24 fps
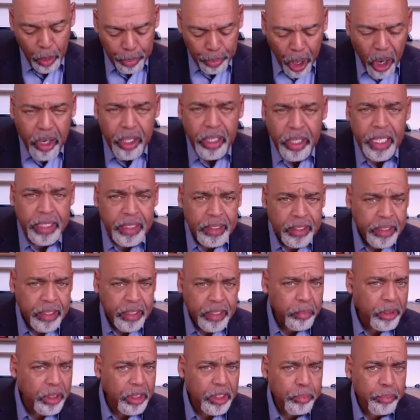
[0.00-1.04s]
Part of that
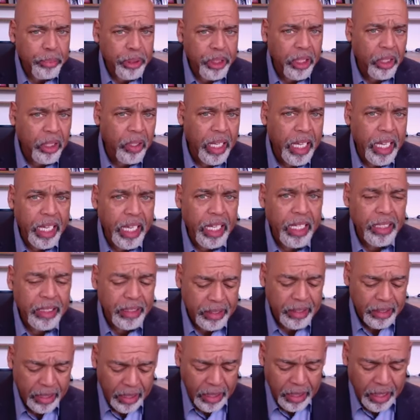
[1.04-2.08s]
stimulus bill
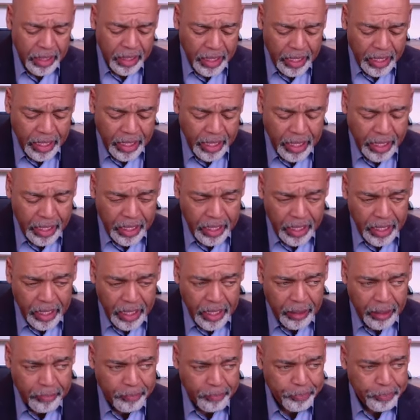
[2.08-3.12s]
has
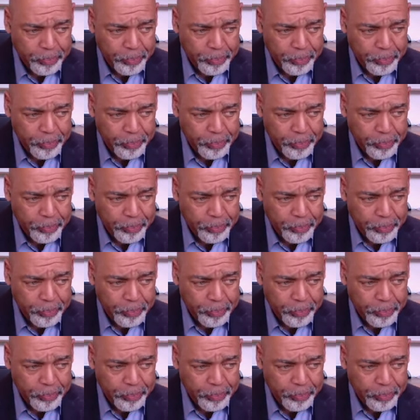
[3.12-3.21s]
a